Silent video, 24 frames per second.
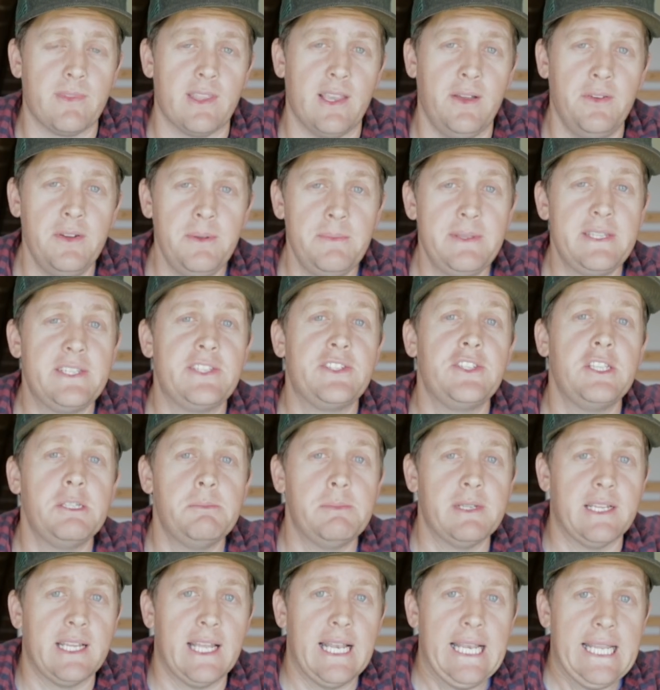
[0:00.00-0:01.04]
I want to be
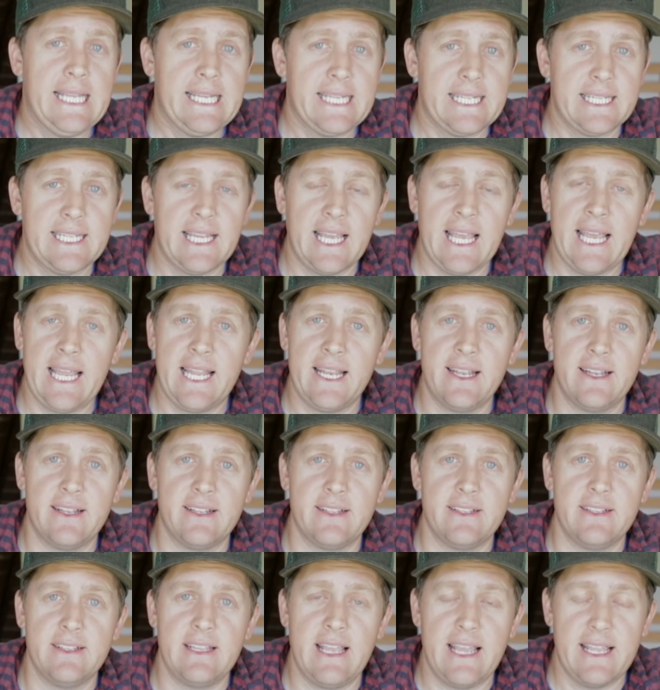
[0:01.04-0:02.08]
super clear and
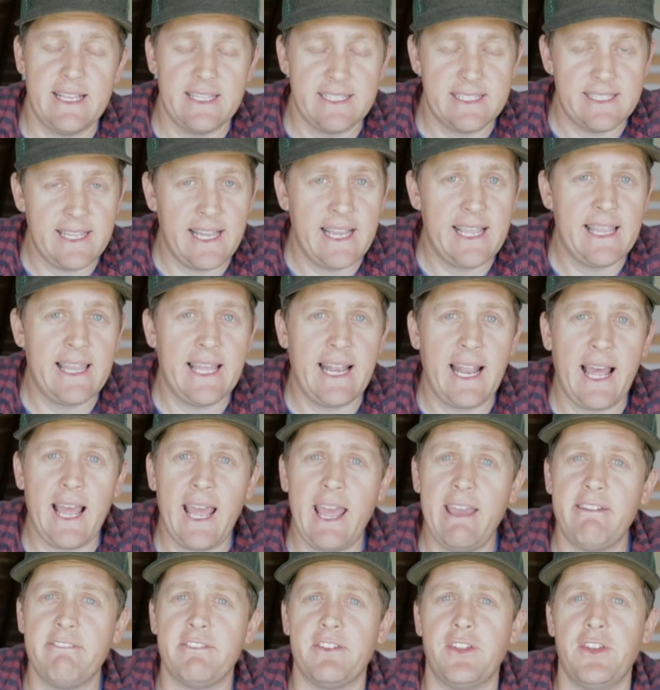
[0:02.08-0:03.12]
say that I
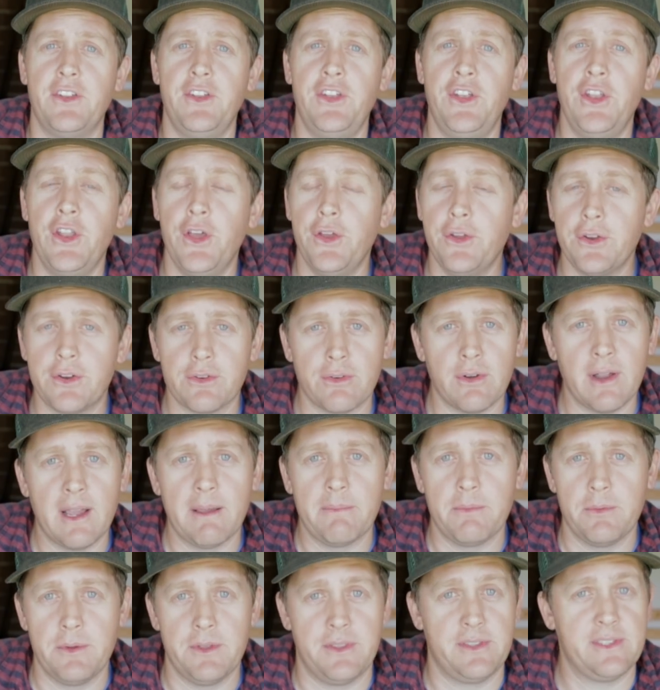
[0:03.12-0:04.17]
have no
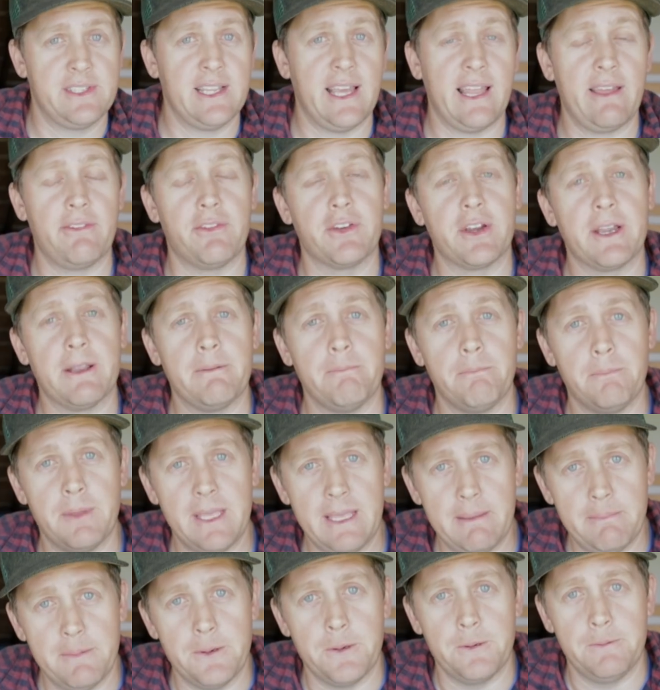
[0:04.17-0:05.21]
gripe with South African
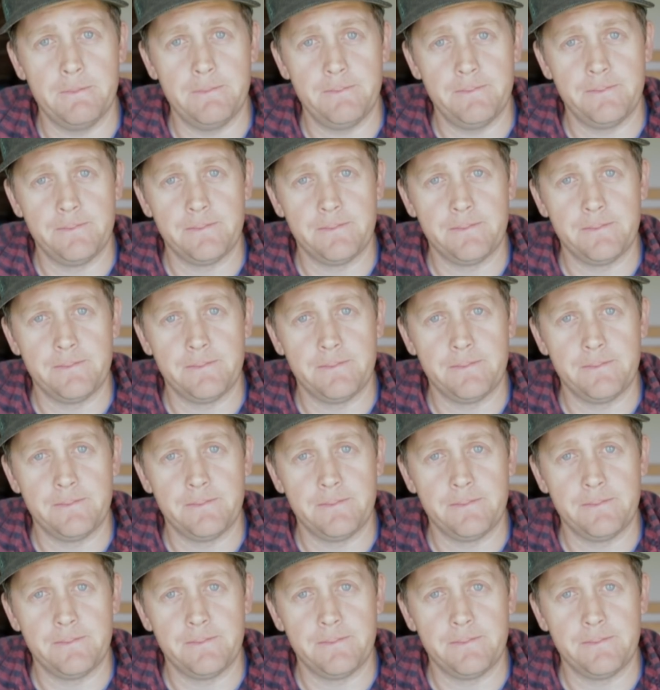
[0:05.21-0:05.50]
people,